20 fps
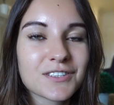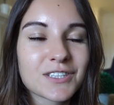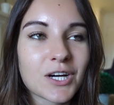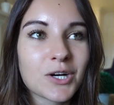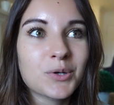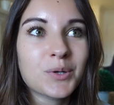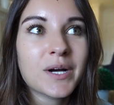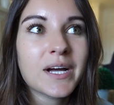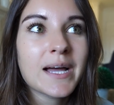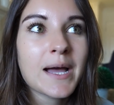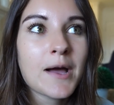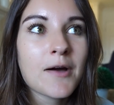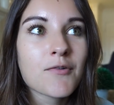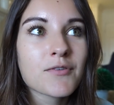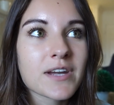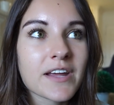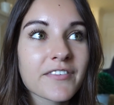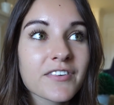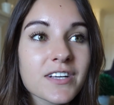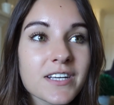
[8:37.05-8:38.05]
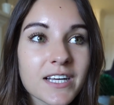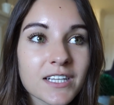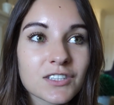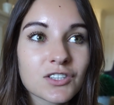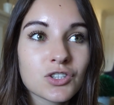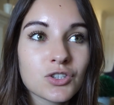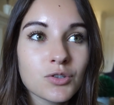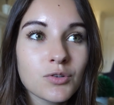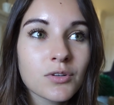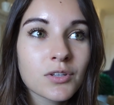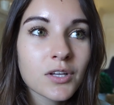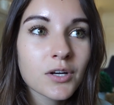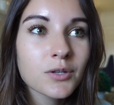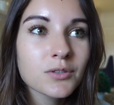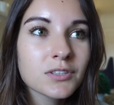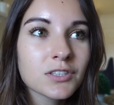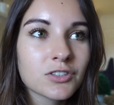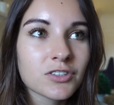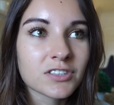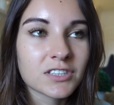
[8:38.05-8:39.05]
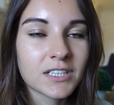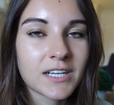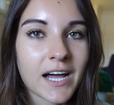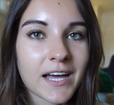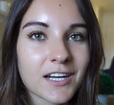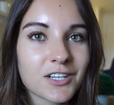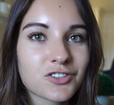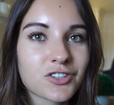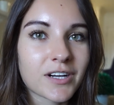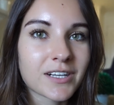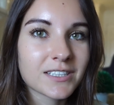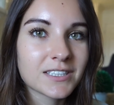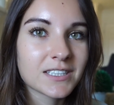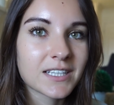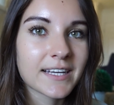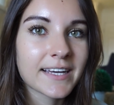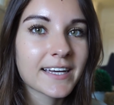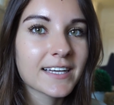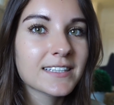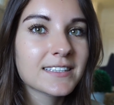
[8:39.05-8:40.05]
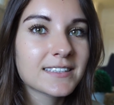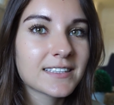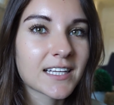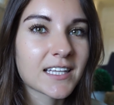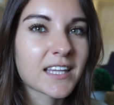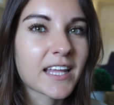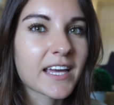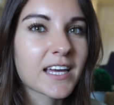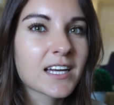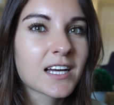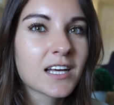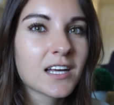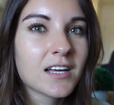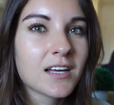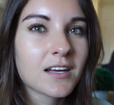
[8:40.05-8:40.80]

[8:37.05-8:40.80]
So whenever he gets too close, Drizzy kind of tries to hiss and like